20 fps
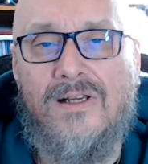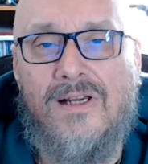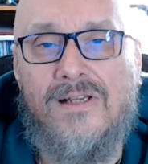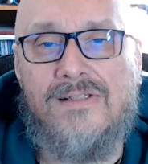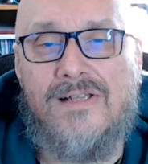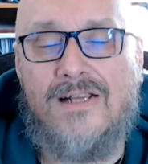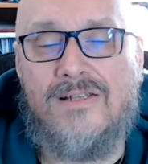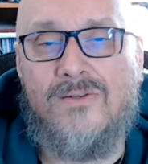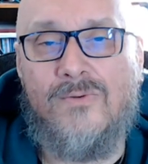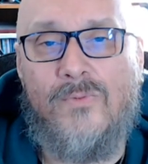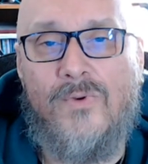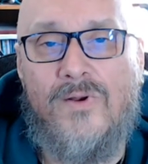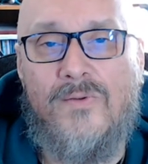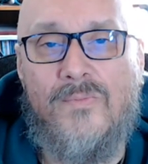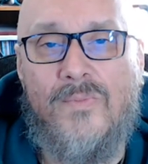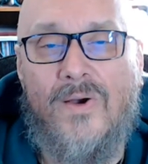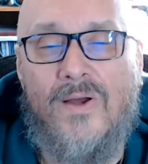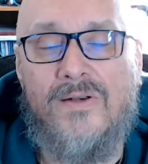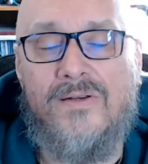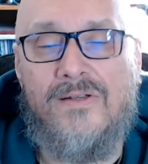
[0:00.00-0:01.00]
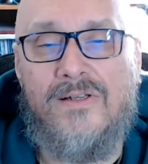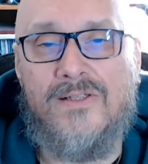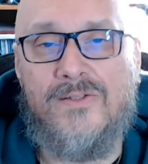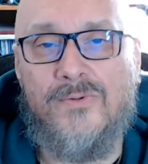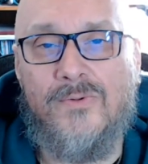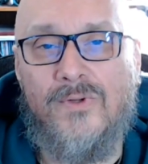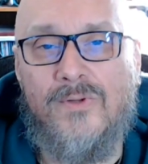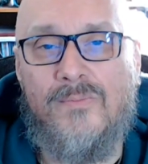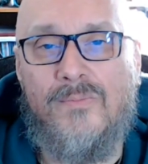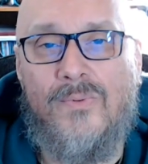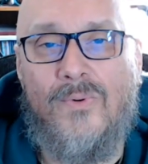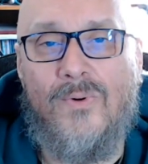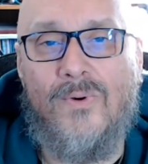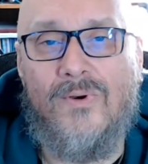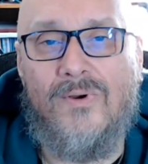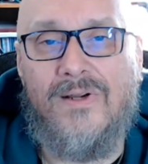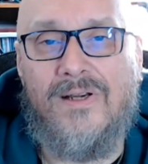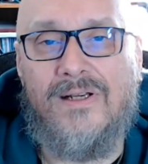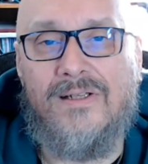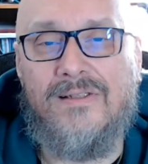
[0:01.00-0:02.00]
that's a win button. It's really boring,